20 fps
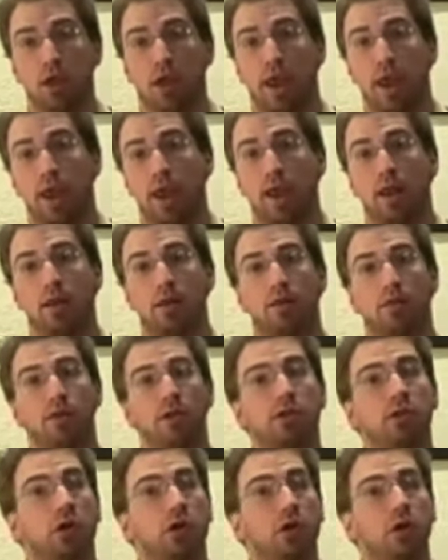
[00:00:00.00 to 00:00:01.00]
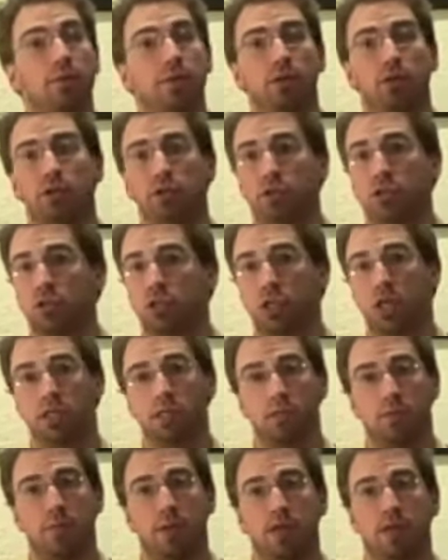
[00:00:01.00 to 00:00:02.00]
And these arguments should
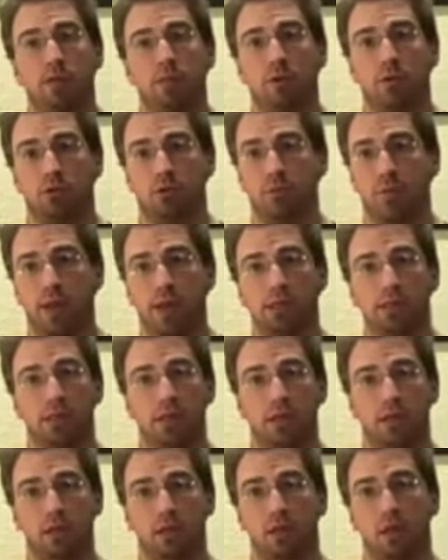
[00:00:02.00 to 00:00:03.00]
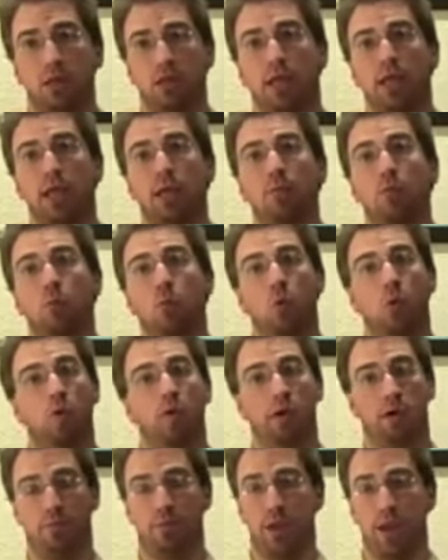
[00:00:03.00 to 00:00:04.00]
just be the most basic claim
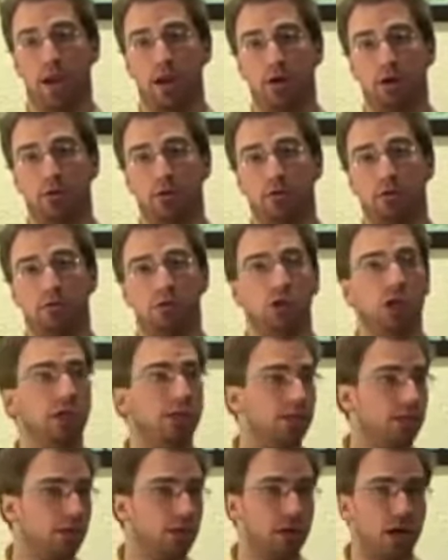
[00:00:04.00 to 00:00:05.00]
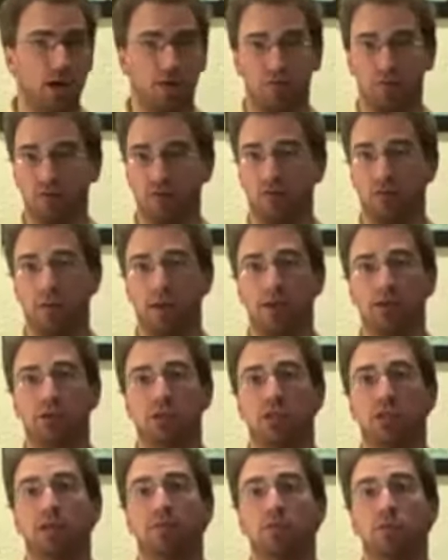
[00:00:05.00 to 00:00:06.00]
warrant pairs. Just enough
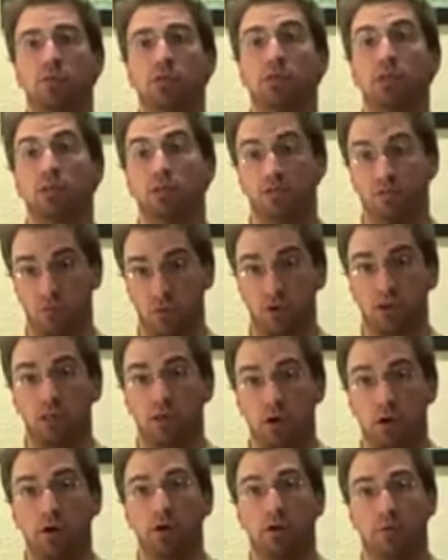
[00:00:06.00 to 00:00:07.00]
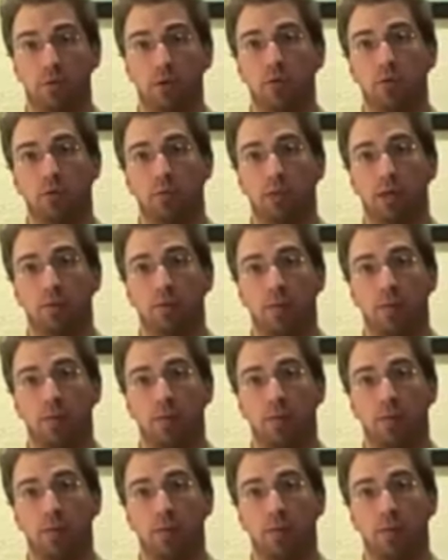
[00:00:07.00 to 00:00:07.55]
information to give you a sense of what the argument would be